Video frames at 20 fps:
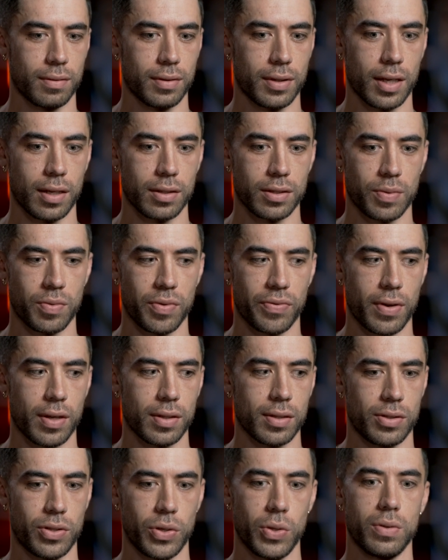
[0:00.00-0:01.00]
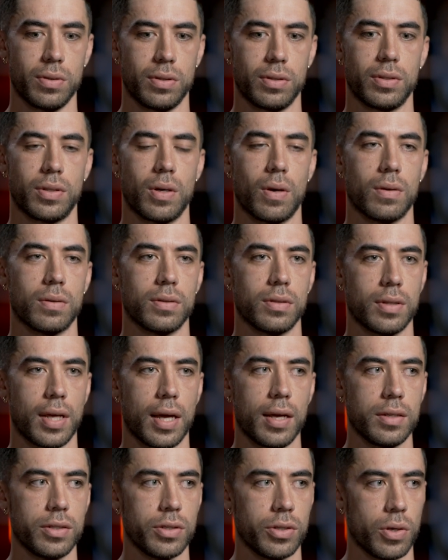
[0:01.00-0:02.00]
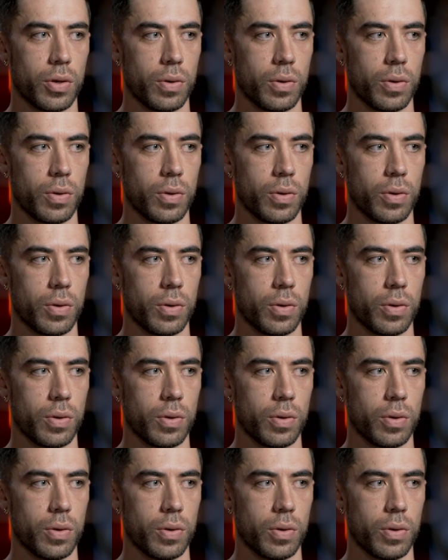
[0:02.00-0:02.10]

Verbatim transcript: things I've ever had to do is just go on stage, you